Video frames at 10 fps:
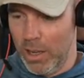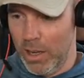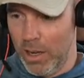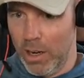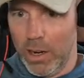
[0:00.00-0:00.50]

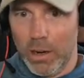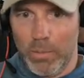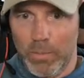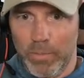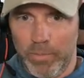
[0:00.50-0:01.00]

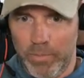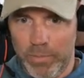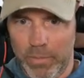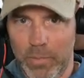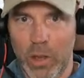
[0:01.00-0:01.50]

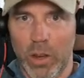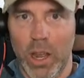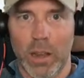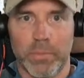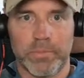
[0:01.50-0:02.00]

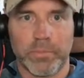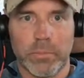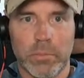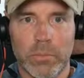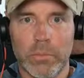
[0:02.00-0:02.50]
Okay.
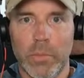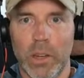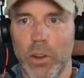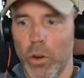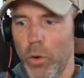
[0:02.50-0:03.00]

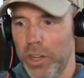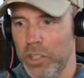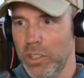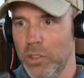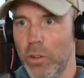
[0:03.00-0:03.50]
No
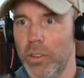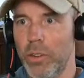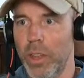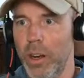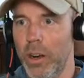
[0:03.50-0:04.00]
questions over
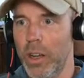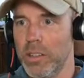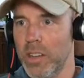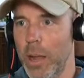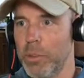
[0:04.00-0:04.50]
there on
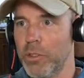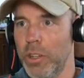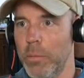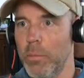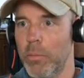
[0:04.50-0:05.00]
Zap
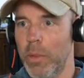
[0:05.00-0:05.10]
stream.